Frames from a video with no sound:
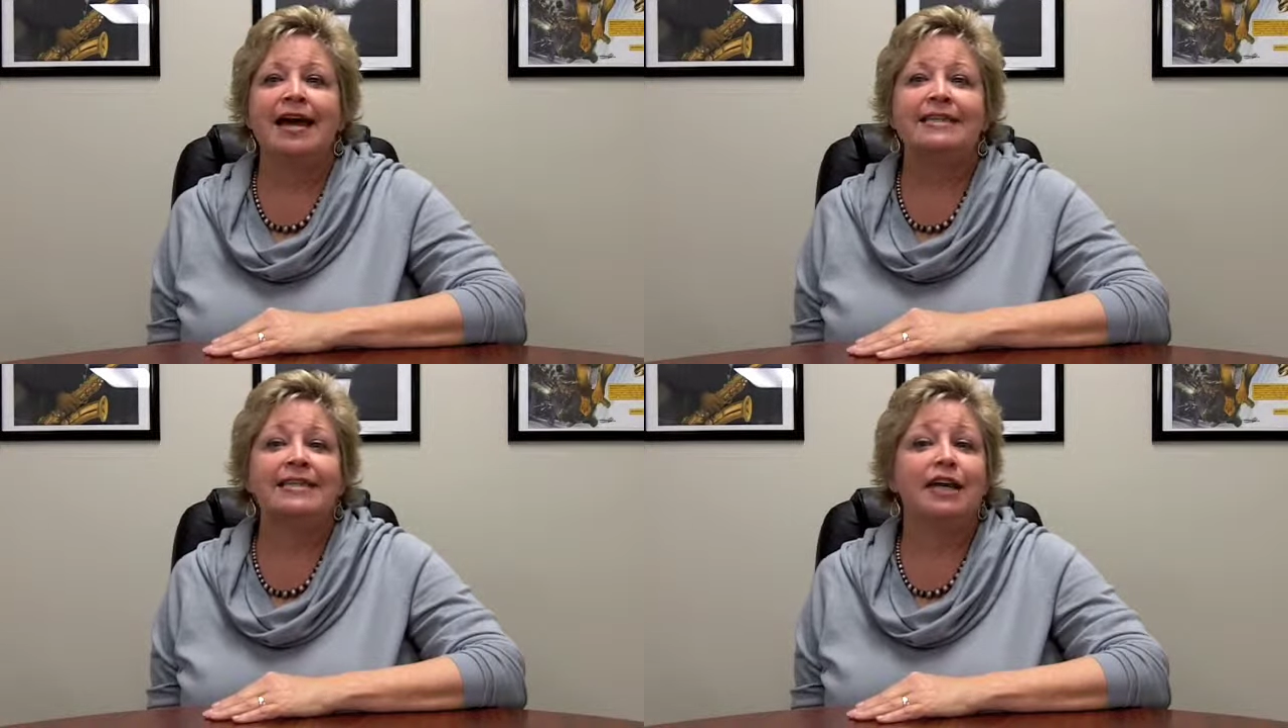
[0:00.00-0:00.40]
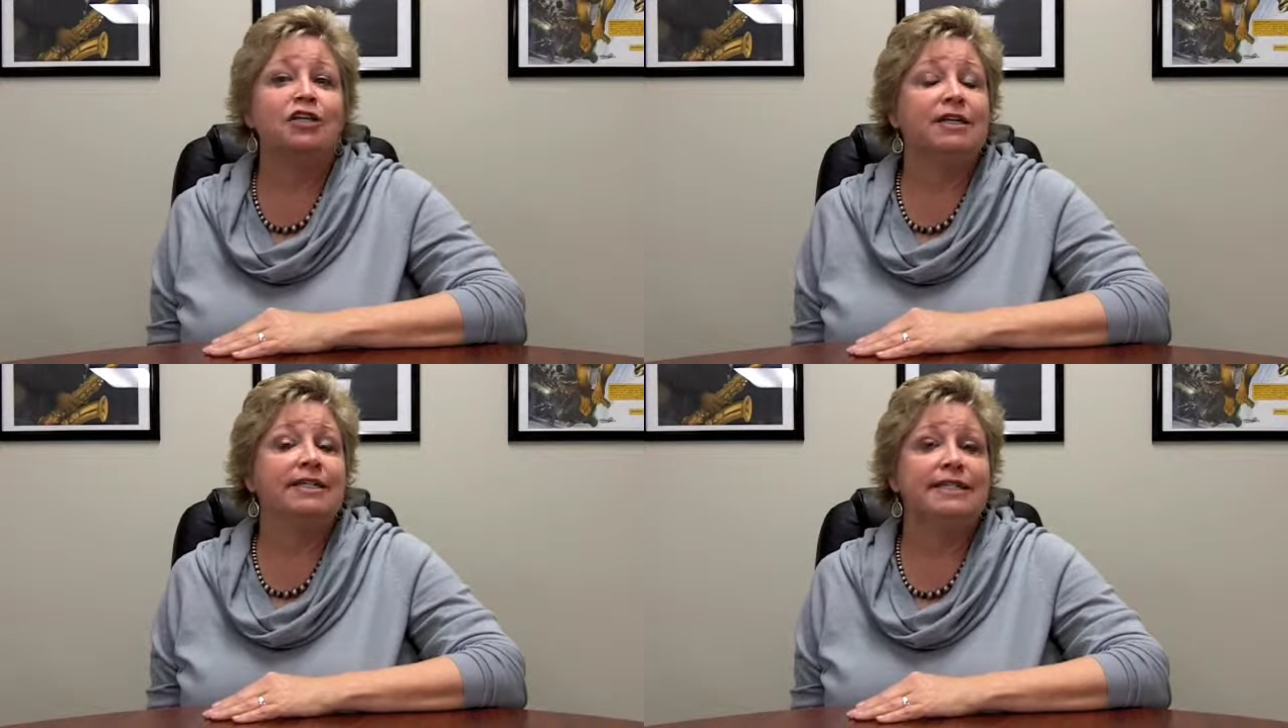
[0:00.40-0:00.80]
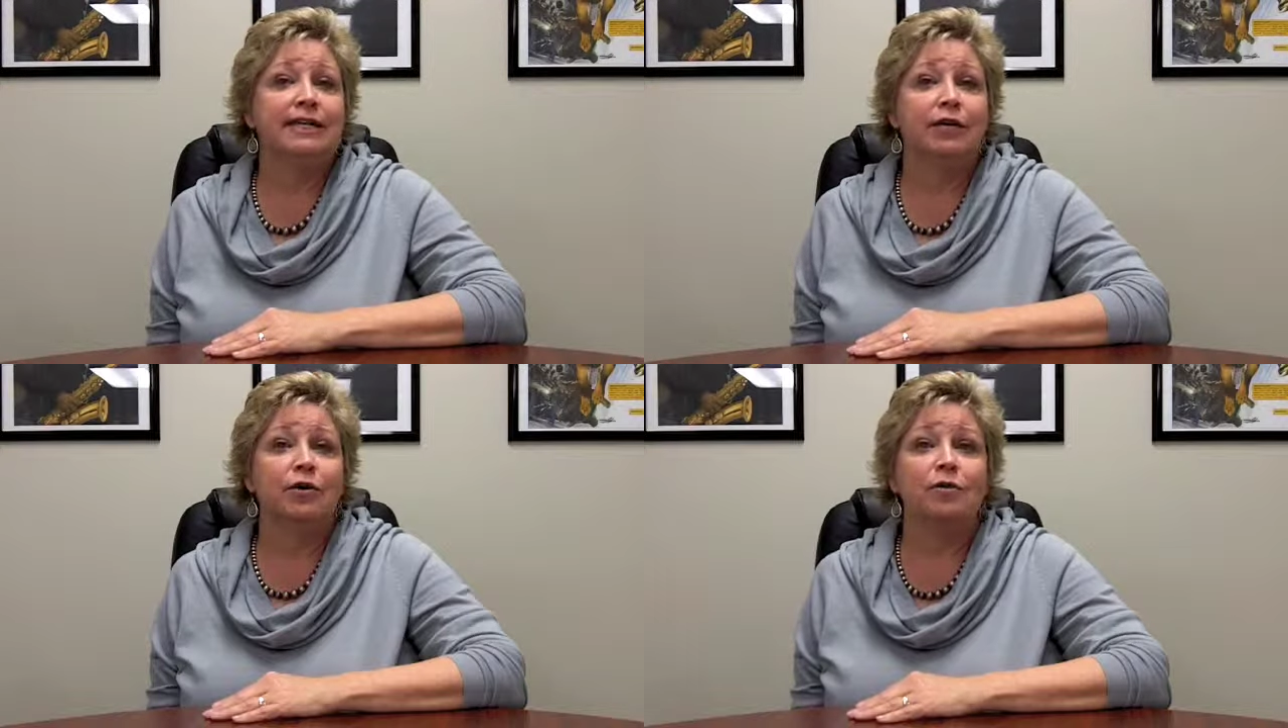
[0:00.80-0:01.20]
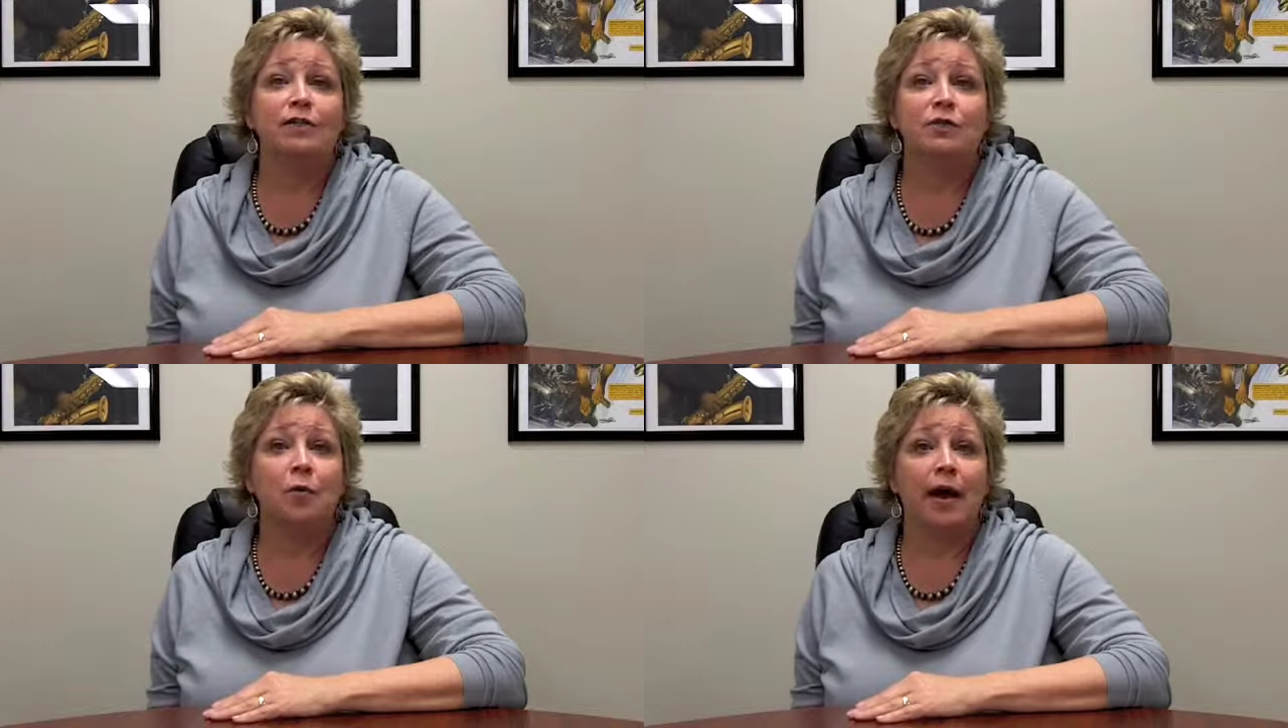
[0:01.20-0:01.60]
such as silk,
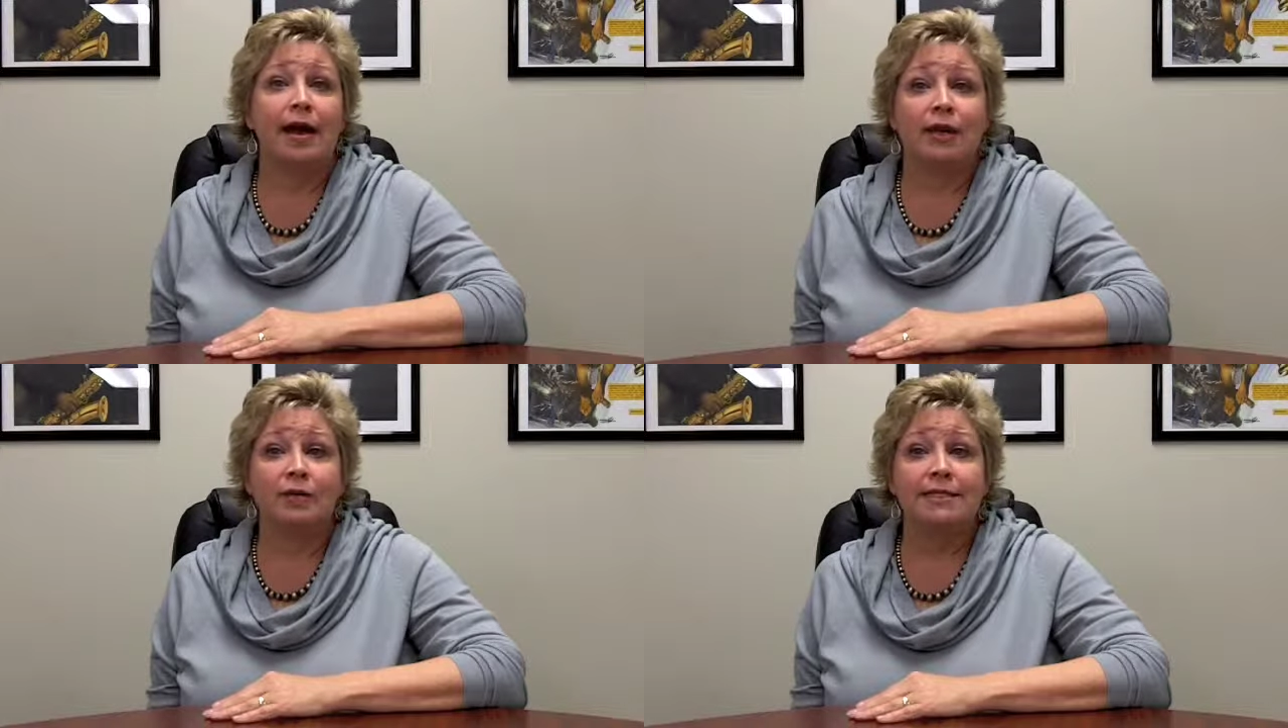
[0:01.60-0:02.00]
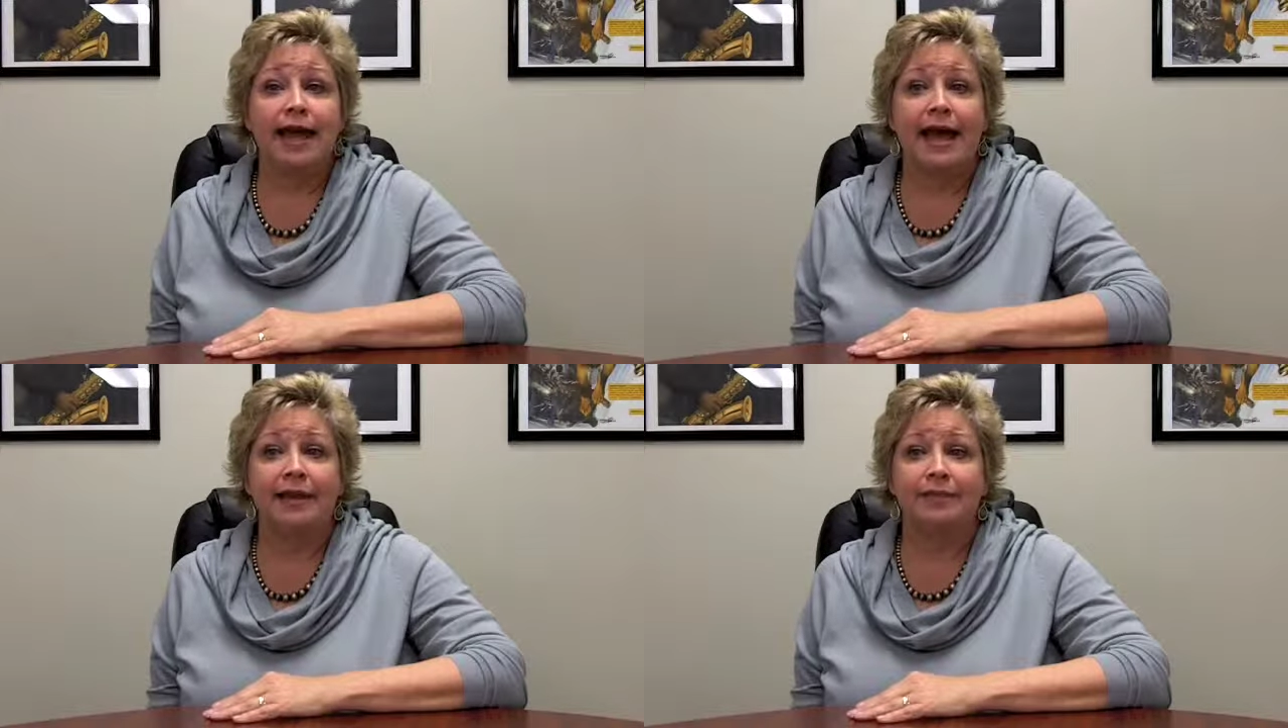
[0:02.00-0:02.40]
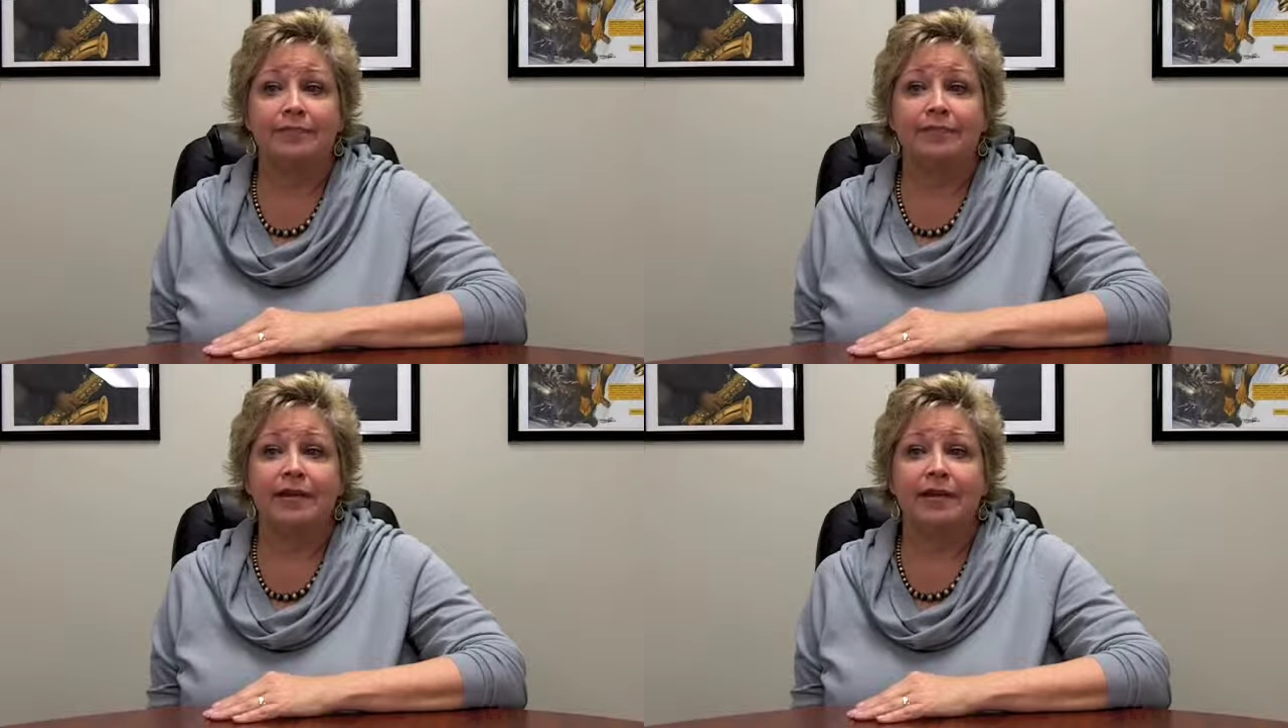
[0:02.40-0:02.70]
suede, or satin.